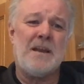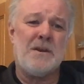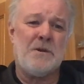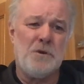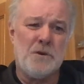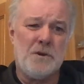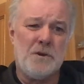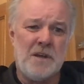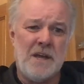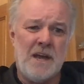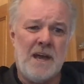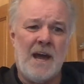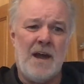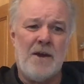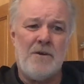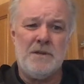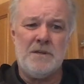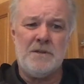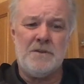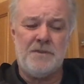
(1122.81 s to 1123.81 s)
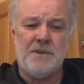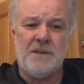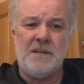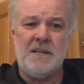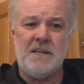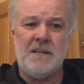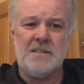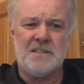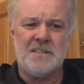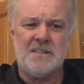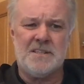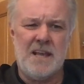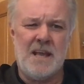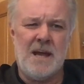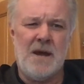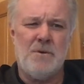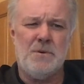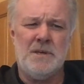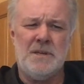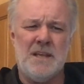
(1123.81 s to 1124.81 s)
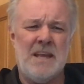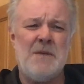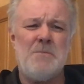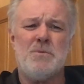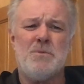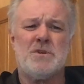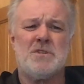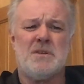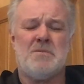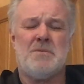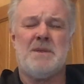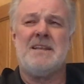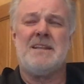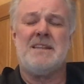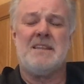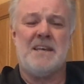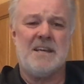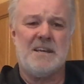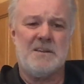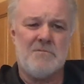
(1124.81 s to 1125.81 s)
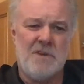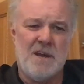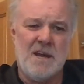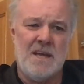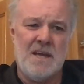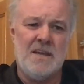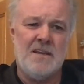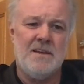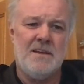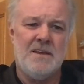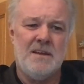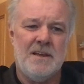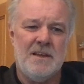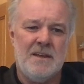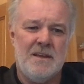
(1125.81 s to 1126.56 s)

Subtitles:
that and looking at Harry's face to see how he must have been thinking, right,